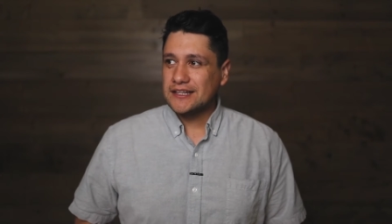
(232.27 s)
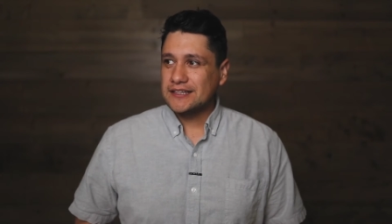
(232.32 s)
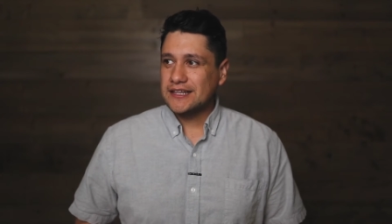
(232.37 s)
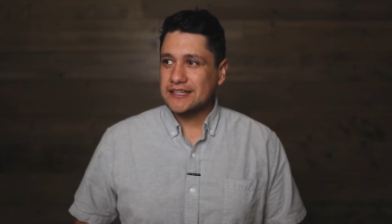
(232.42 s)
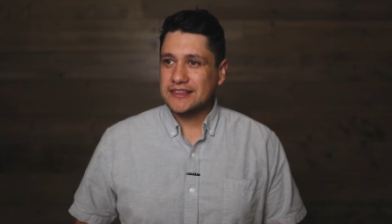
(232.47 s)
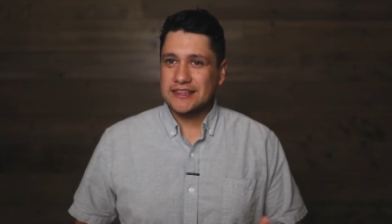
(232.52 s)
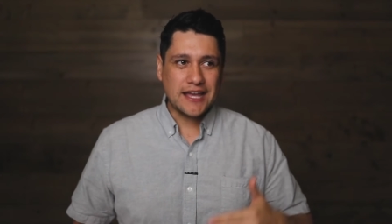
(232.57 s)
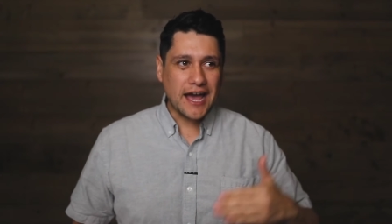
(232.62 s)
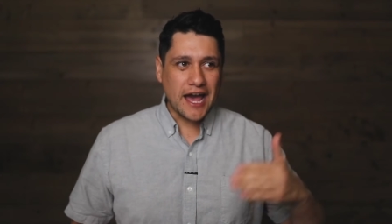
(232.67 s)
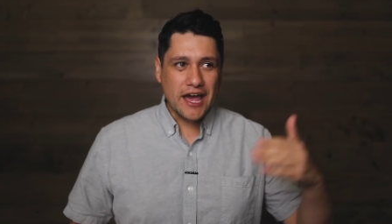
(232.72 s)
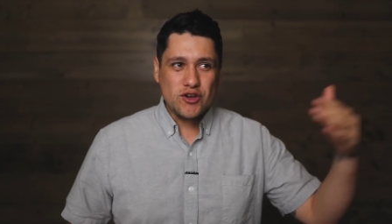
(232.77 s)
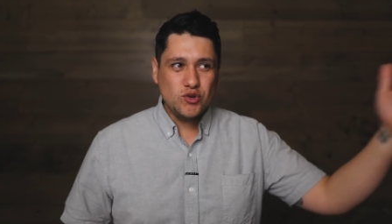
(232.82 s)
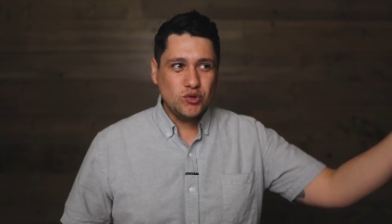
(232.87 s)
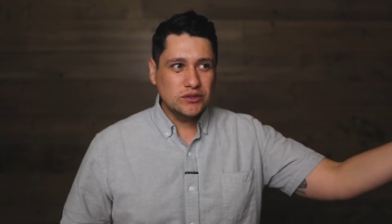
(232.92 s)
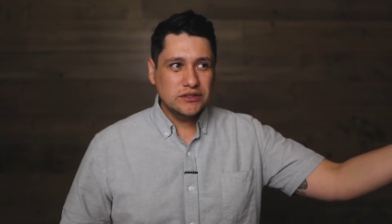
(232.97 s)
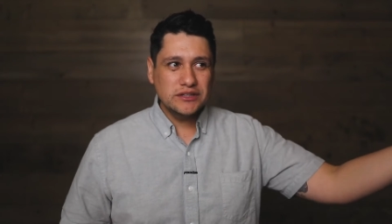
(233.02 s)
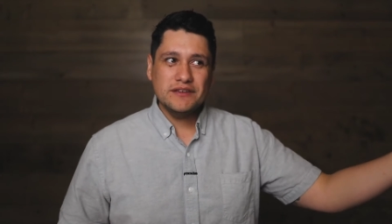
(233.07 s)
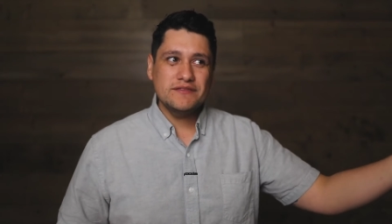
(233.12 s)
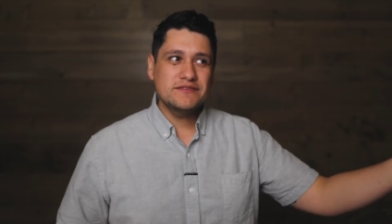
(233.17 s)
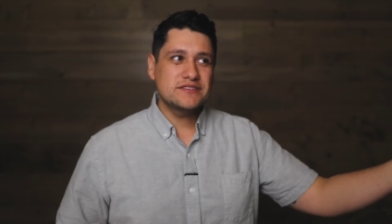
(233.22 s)
The guy who
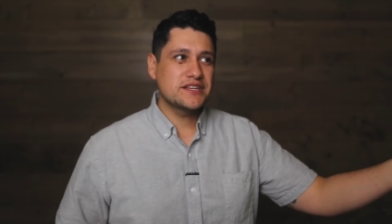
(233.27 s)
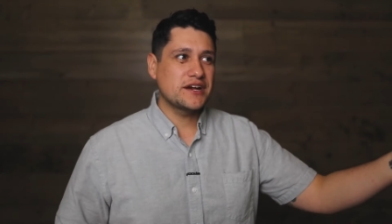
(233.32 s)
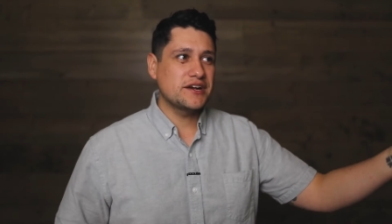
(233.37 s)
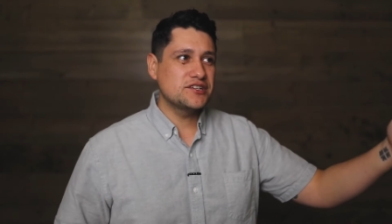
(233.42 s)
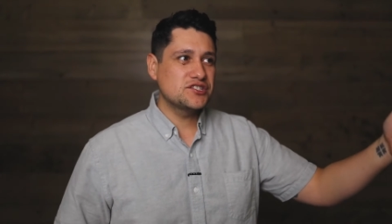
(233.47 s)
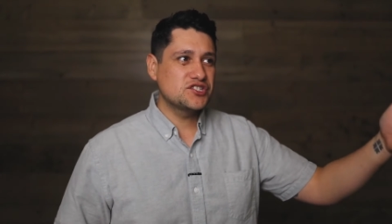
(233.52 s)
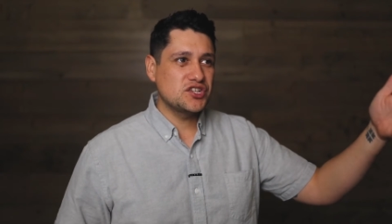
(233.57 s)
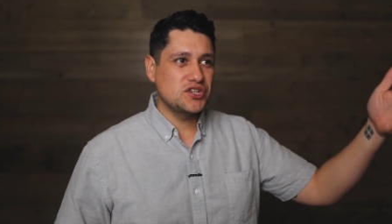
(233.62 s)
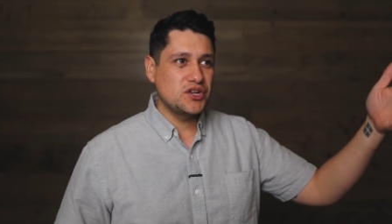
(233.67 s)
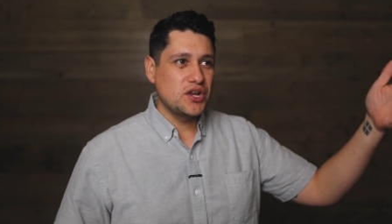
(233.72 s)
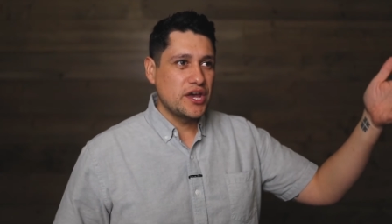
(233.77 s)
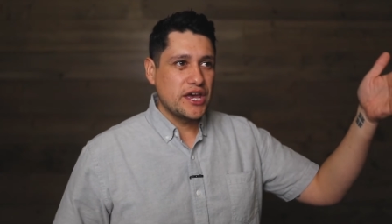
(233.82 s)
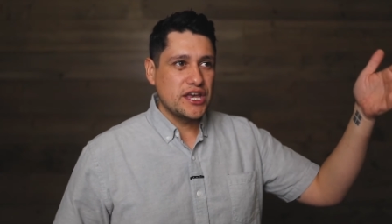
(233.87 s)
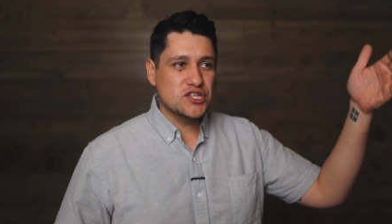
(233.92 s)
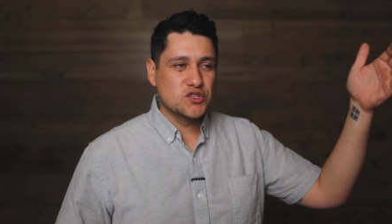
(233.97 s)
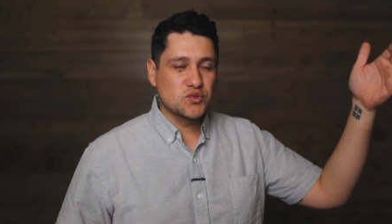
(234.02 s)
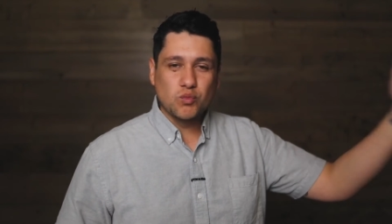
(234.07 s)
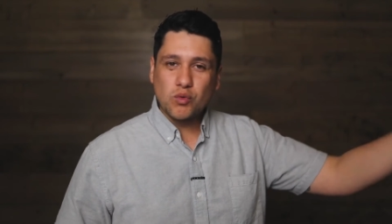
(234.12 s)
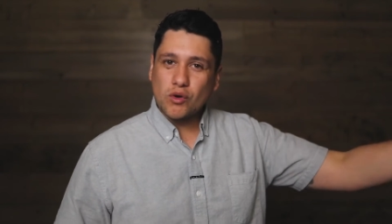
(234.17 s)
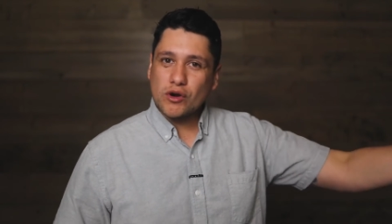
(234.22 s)
lives there
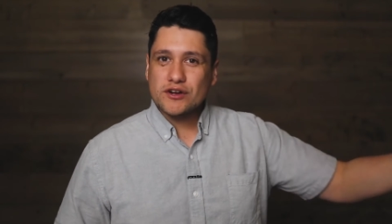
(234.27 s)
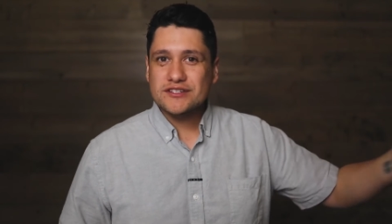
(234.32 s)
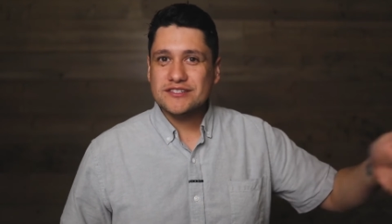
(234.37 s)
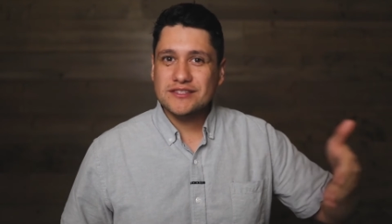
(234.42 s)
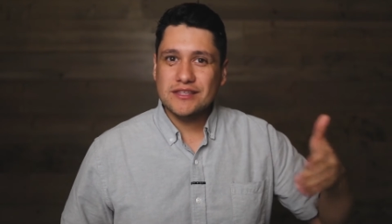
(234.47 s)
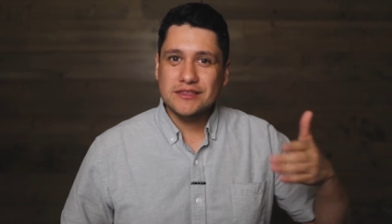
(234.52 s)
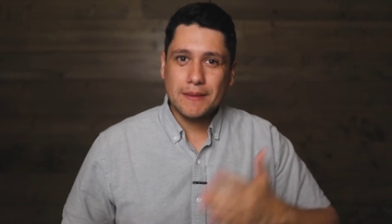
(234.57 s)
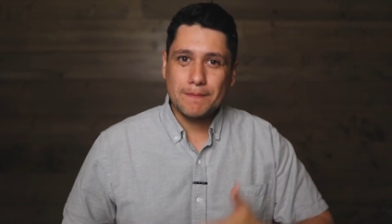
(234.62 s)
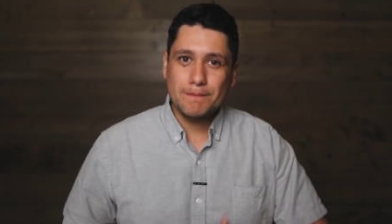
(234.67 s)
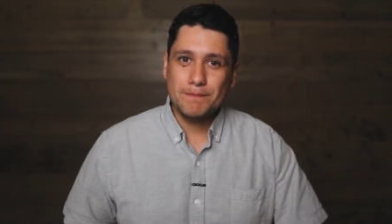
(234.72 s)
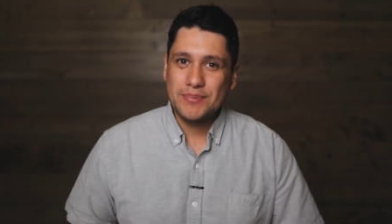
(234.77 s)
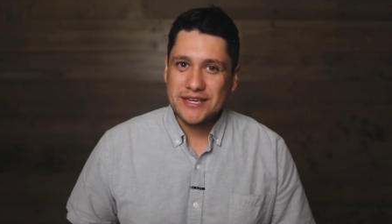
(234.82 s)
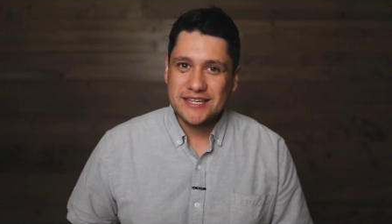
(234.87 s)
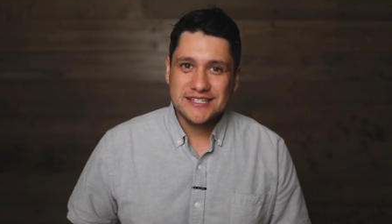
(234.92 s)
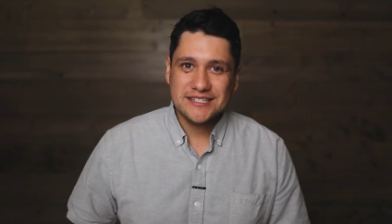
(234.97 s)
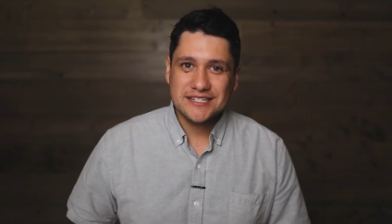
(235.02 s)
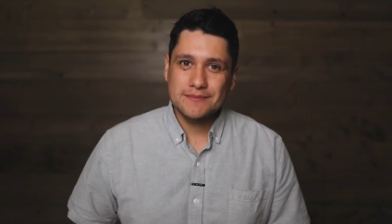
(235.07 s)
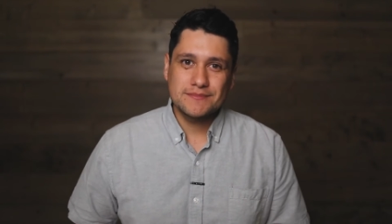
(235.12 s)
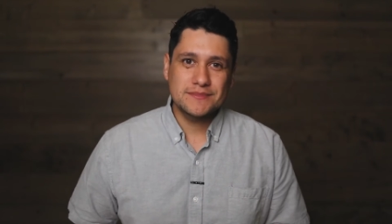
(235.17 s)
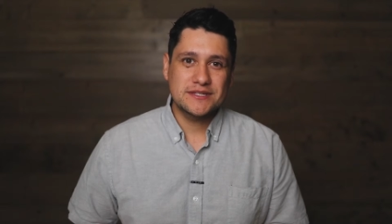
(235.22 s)
is worse than the
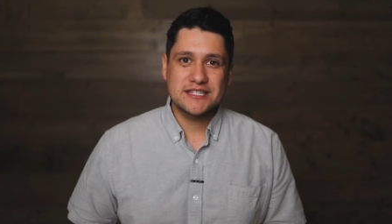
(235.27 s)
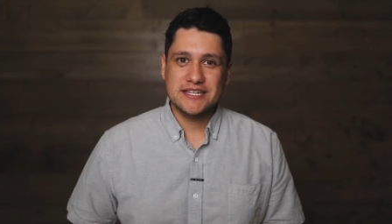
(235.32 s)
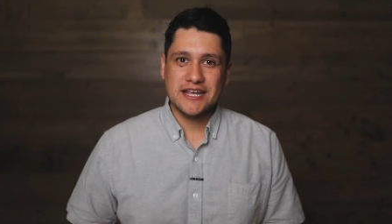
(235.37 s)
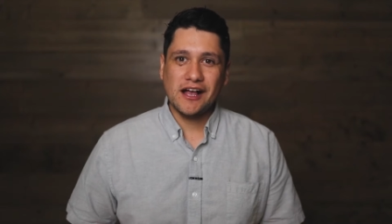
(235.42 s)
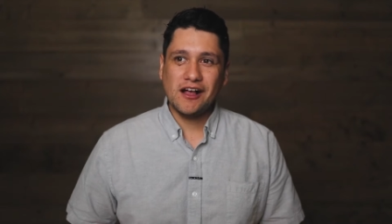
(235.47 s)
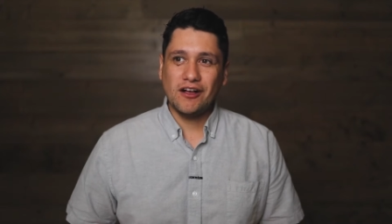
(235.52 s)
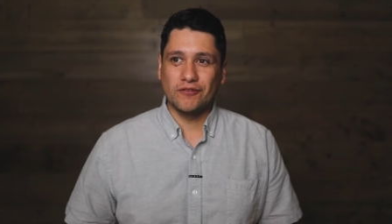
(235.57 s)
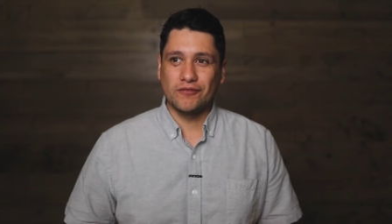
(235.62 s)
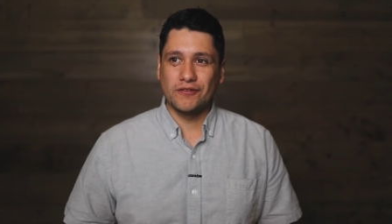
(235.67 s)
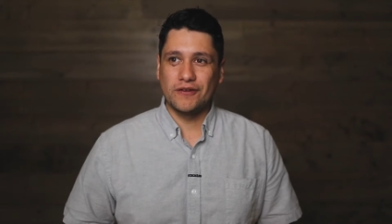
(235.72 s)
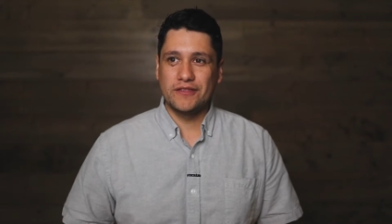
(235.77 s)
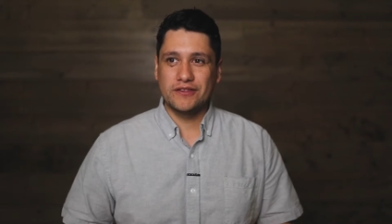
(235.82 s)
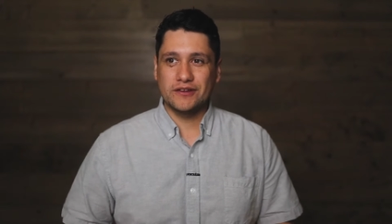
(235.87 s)
Beast himself.